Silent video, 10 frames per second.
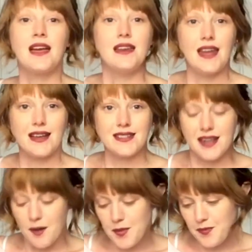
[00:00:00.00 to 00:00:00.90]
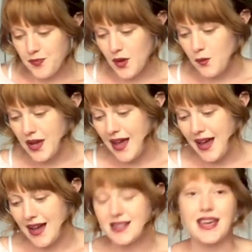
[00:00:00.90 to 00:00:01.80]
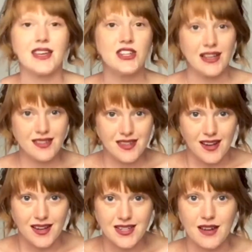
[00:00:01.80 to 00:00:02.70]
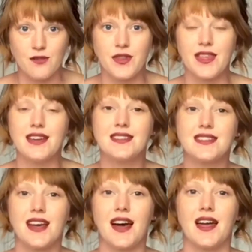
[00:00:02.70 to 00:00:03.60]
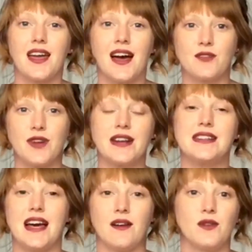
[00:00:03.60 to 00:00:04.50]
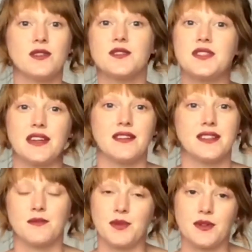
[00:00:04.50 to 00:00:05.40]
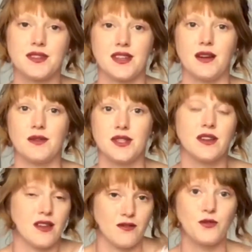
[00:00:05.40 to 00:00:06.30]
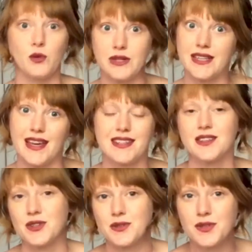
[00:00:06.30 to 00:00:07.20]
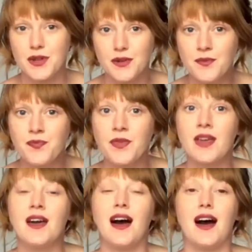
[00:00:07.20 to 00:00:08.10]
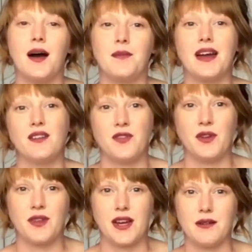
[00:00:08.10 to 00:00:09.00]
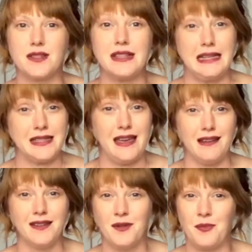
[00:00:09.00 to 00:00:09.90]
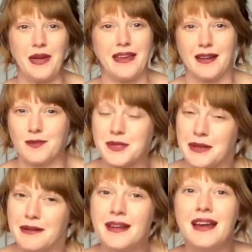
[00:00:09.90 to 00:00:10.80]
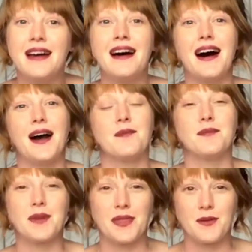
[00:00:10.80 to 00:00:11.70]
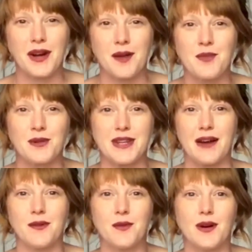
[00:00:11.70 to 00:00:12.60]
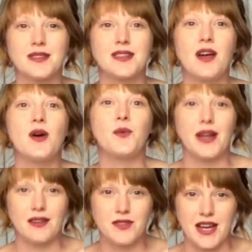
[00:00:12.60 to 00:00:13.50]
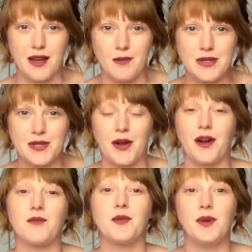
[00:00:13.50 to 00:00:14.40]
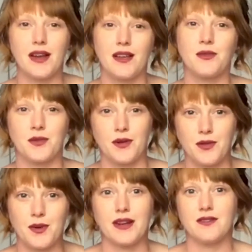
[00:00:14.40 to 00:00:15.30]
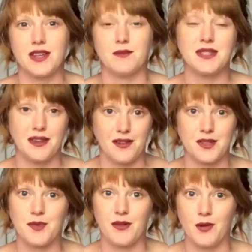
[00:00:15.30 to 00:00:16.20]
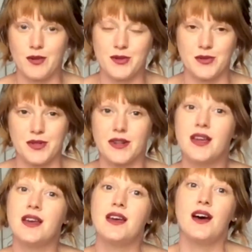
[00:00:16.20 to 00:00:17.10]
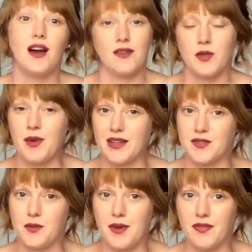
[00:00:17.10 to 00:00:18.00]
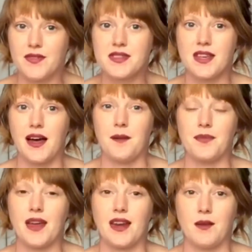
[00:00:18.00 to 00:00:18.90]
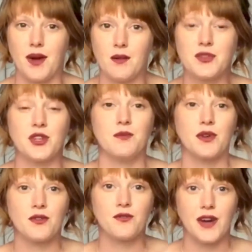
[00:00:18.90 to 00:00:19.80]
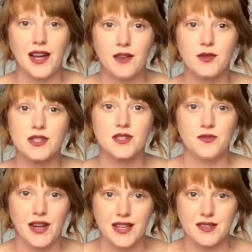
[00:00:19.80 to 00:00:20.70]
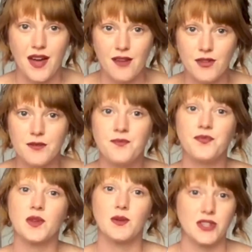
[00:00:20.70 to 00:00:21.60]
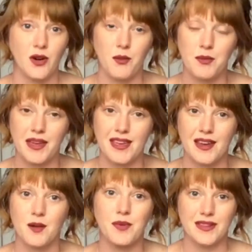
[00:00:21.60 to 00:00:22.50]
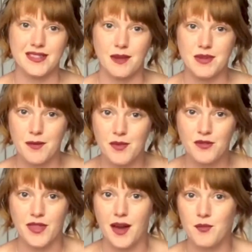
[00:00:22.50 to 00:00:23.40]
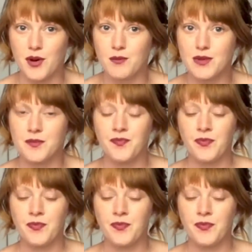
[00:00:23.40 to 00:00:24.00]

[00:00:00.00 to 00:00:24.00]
Next up, we had a chance card, and for this I had written down lots of series and books that I was looking forward to getting to soon, and a few that I was less keen on picking up soon, but the one I pulled out was Wheel of Time. So I've been working through the Wheel of Time series by Robert Jordan over the past few months, and I'm up to book 5, which is Fires of Heaven, which I will be picking up in September for that prompt.